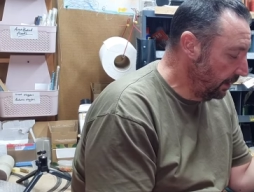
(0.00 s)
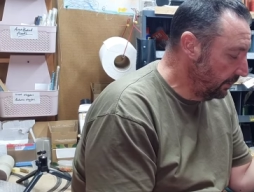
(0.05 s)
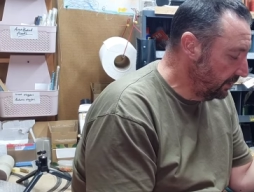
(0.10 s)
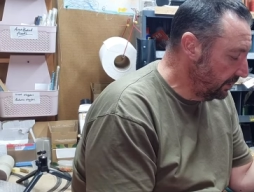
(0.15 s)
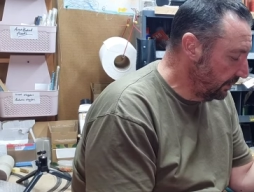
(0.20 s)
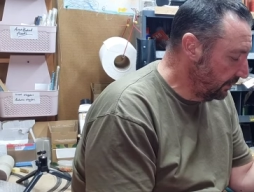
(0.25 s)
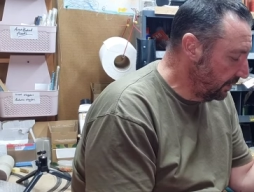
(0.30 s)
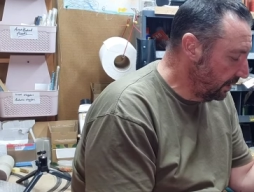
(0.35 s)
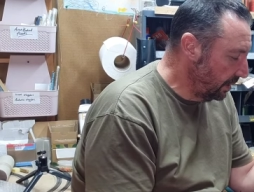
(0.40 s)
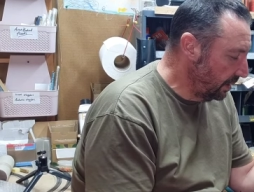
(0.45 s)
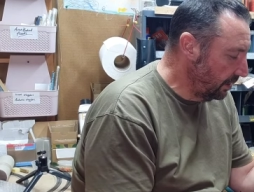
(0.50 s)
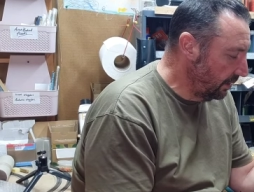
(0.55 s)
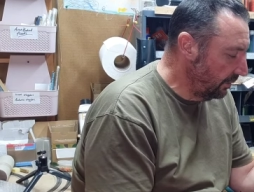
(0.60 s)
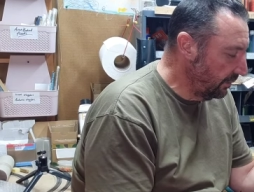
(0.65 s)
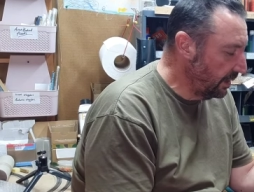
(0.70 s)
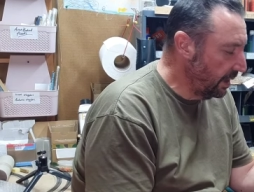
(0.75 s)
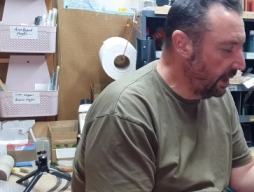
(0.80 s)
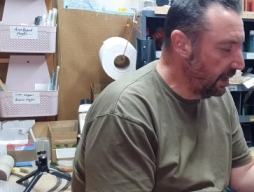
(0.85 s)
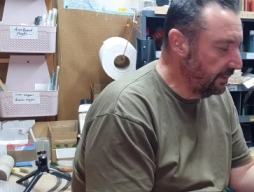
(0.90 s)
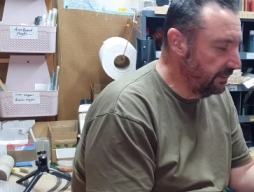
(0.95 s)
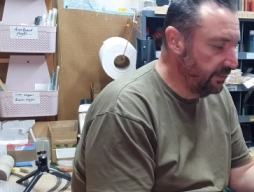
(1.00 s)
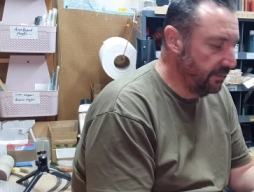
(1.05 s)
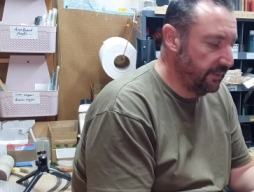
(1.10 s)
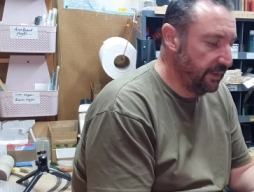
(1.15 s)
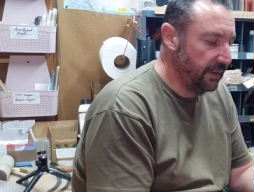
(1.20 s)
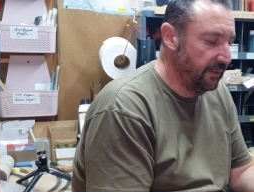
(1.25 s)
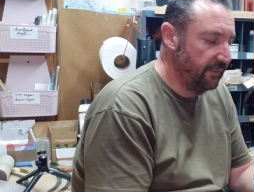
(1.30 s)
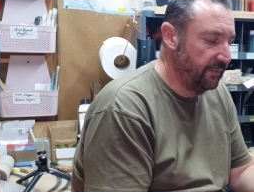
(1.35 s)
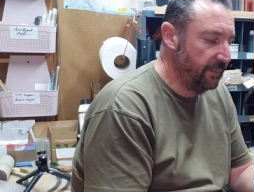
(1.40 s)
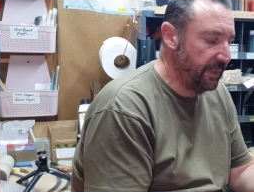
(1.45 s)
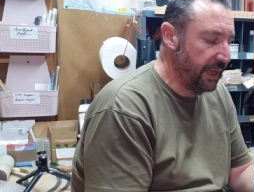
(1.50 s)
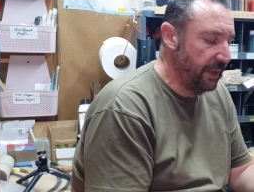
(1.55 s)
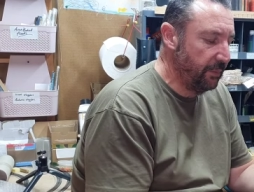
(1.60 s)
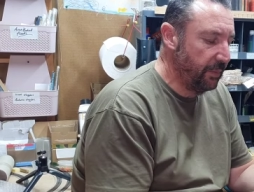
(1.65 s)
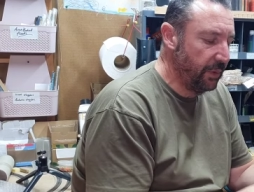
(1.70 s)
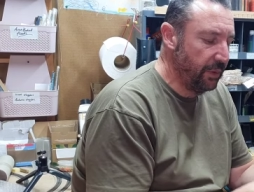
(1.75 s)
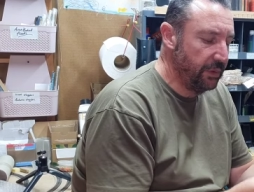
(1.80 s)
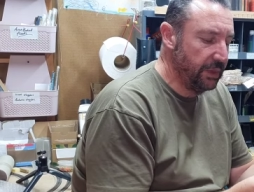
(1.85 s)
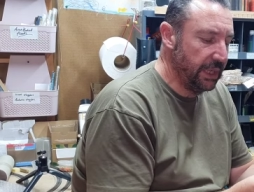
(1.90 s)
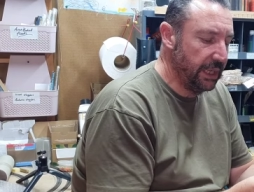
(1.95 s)
Um, so I've got an offcut of, of
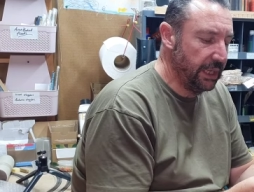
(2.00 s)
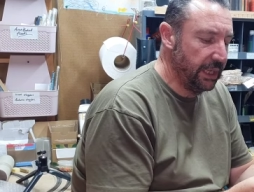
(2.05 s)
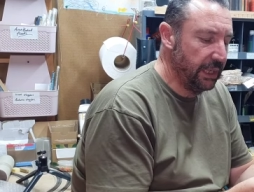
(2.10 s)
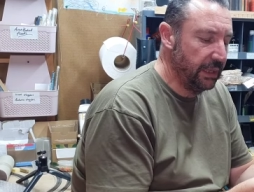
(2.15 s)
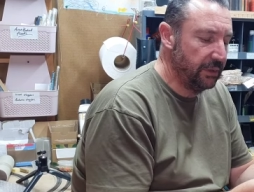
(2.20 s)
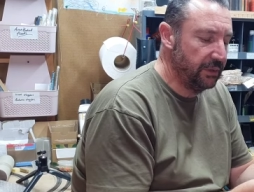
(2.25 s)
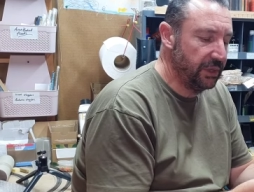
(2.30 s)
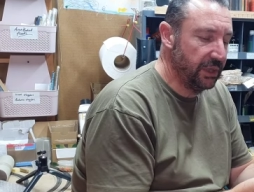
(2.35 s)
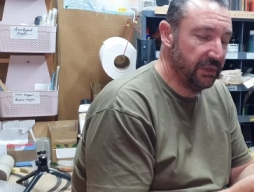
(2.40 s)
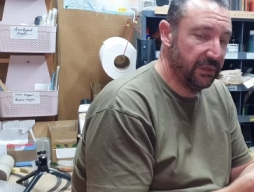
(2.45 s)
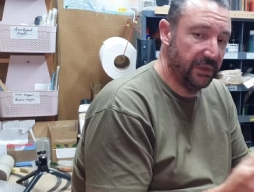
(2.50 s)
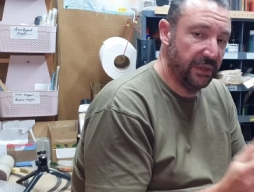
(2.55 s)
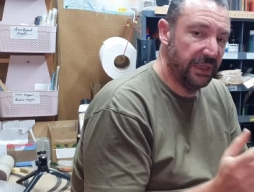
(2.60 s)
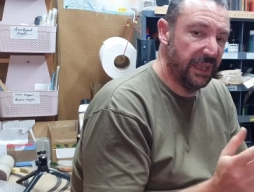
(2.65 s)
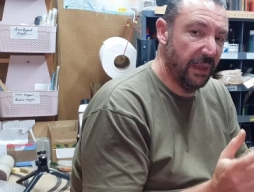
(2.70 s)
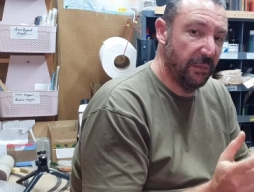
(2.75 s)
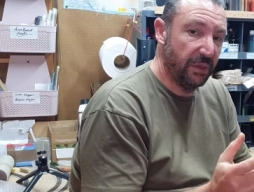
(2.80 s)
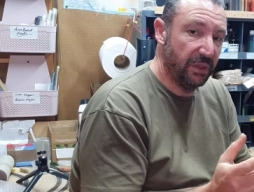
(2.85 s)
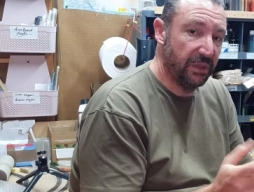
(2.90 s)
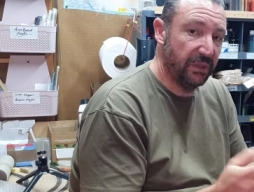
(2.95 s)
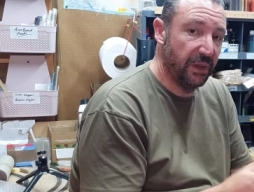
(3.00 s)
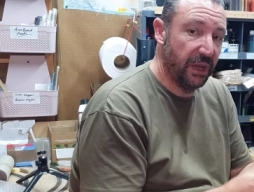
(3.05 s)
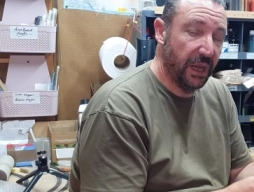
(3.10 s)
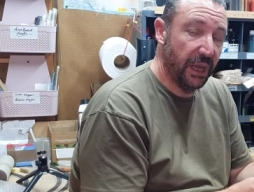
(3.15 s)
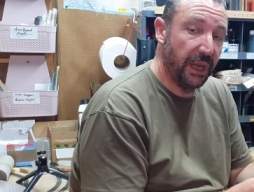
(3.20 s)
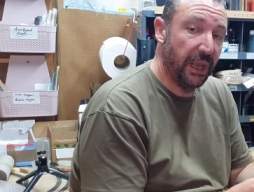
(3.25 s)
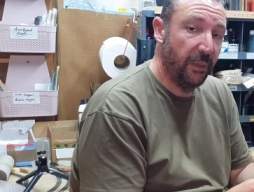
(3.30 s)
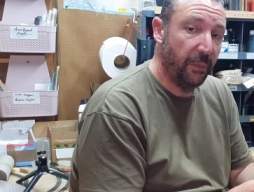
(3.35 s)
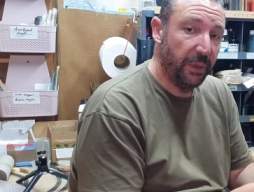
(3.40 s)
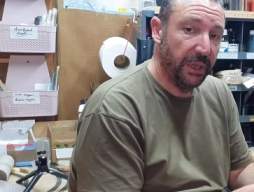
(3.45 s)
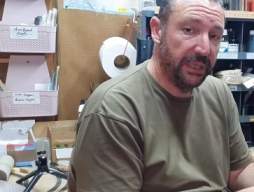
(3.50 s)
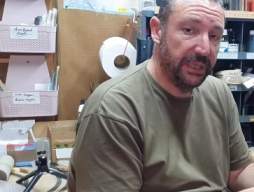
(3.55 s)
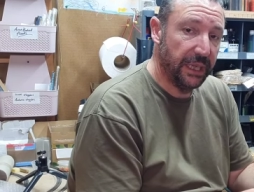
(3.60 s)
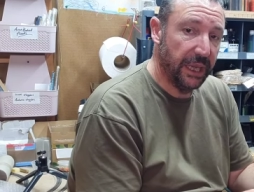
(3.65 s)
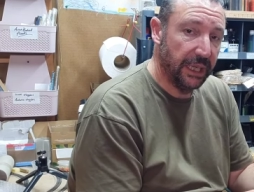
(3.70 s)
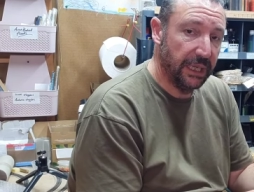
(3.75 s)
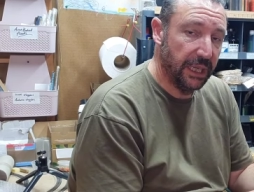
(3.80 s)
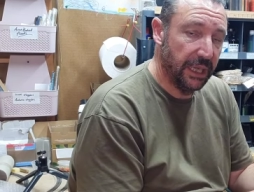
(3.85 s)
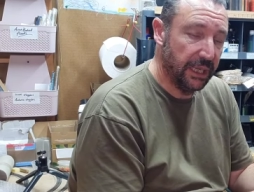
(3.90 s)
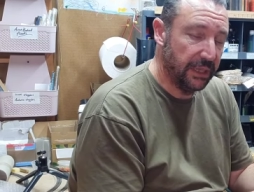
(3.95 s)
bamboo here just to demonstrate a couple
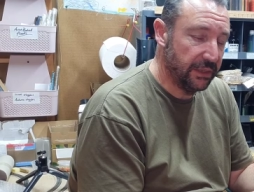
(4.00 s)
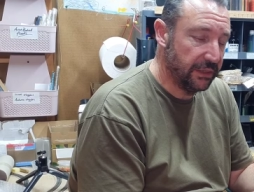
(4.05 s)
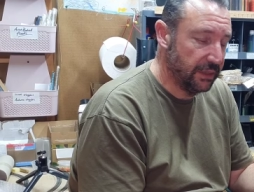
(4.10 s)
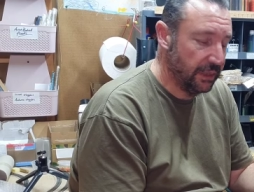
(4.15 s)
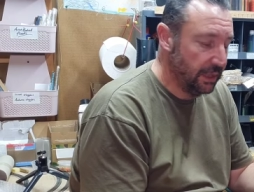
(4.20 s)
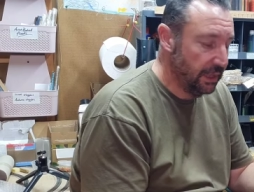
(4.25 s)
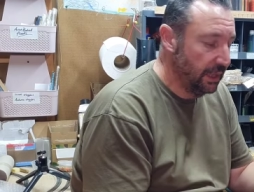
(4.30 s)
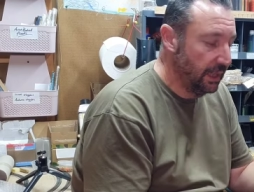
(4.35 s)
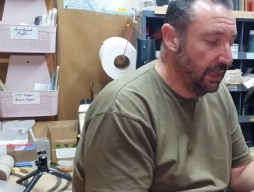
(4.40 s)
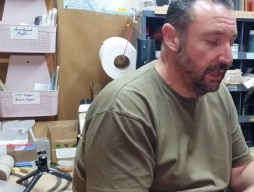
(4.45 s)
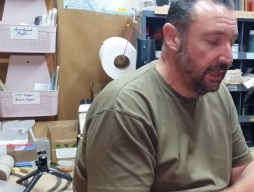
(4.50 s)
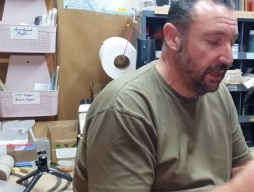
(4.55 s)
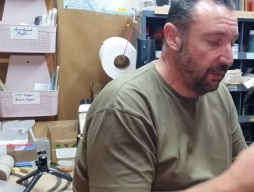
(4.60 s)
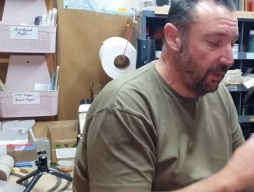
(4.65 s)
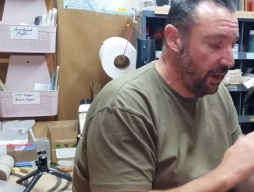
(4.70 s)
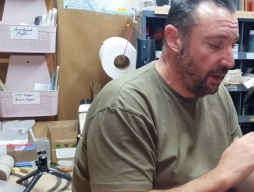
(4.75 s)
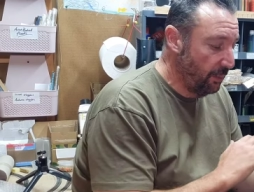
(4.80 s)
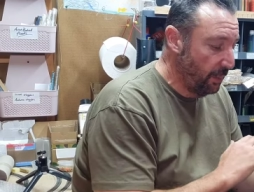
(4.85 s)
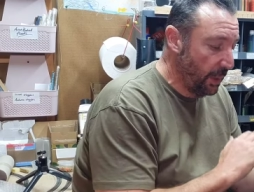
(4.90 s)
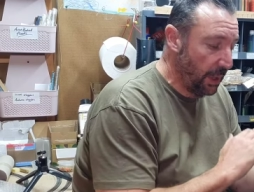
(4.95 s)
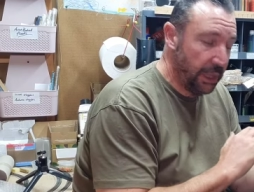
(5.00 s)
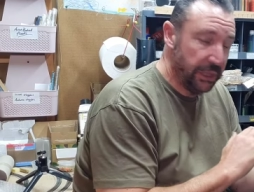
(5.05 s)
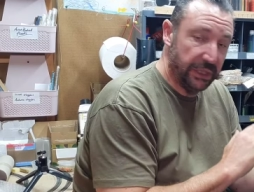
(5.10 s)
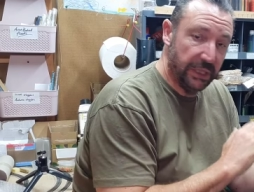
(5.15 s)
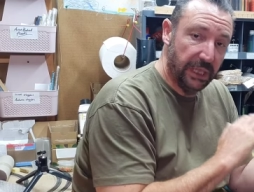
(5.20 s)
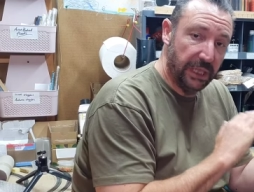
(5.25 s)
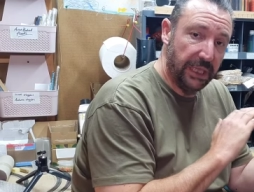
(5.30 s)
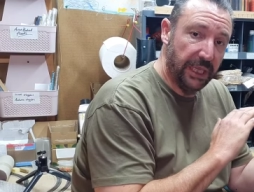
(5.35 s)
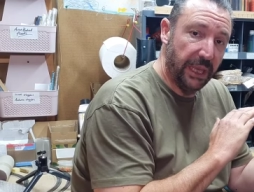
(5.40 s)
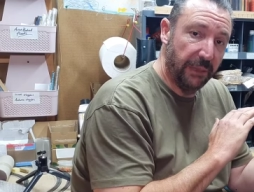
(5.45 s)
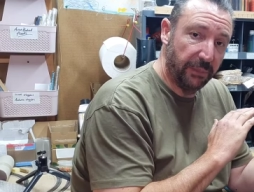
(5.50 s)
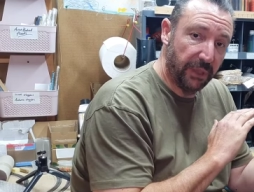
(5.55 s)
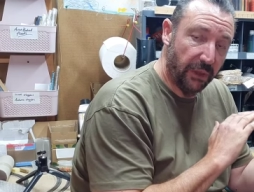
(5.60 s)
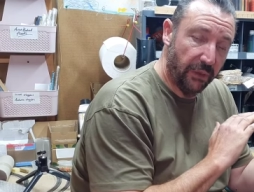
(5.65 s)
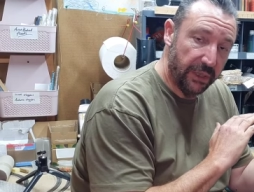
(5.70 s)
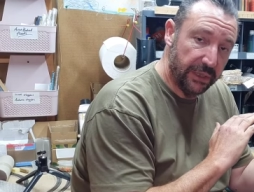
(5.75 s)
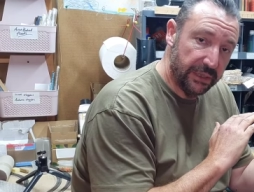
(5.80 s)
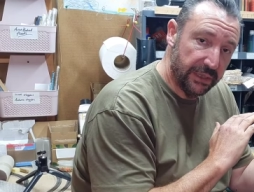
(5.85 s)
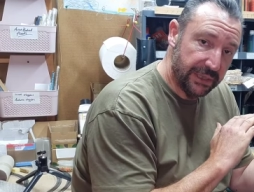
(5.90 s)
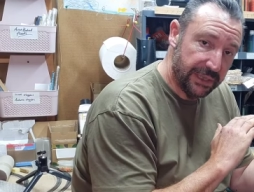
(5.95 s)
of techniques. Now I personally
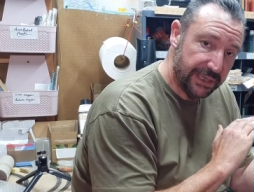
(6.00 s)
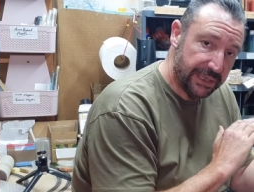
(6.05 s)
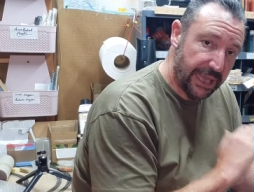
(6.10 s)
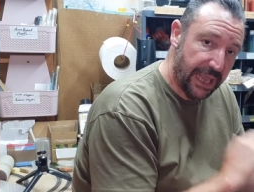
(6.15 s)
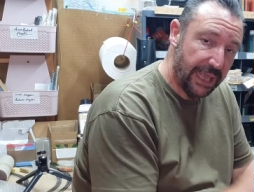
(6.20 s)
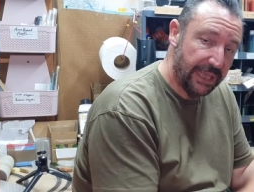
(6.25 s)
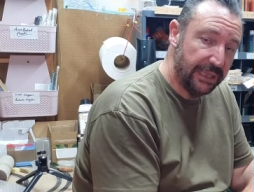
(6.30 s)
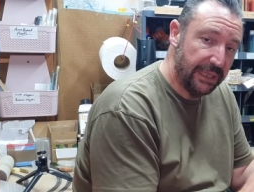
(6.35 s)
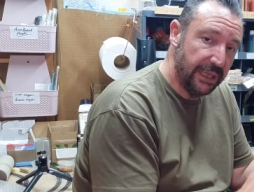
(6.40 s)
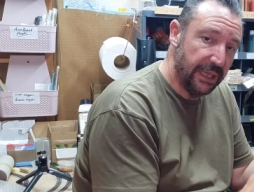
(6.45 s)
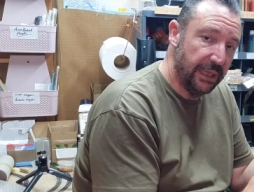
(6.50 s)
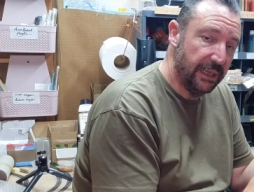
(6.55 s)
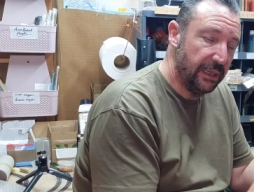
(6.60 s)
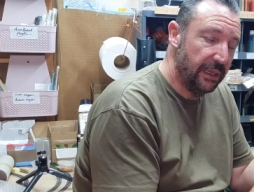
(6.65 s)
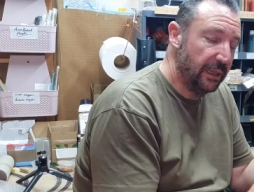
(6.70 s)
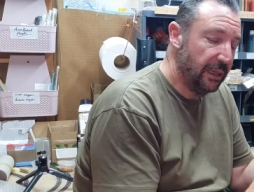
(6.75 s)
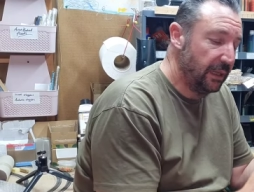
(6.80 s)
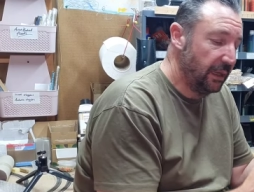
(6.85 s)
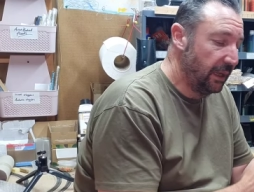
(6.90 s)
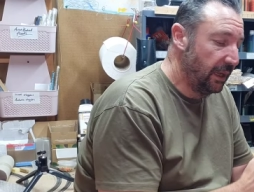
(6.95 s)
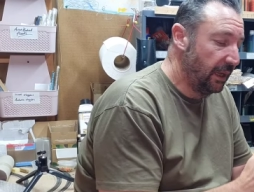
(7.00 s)
am going to sand it.